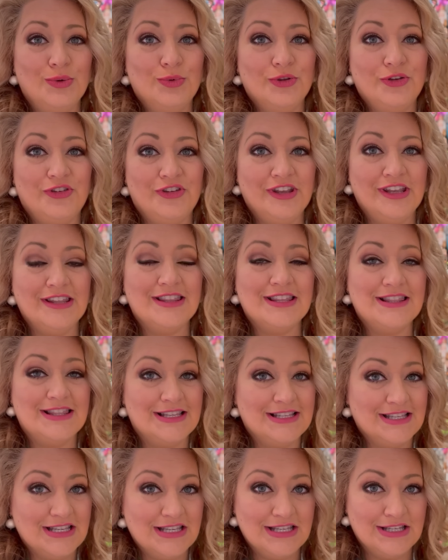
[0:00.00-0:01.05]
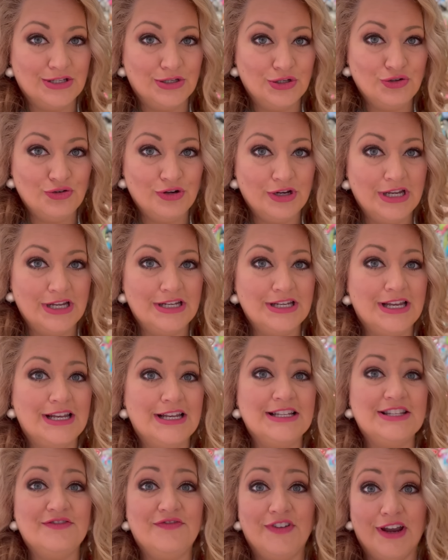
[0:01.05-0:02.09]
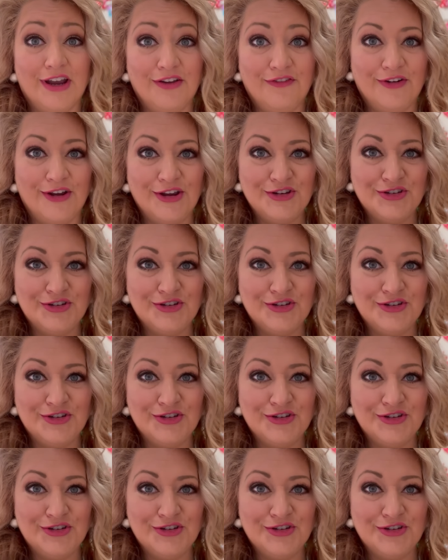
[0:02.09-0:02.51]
will see that this is still a trend and it's very, very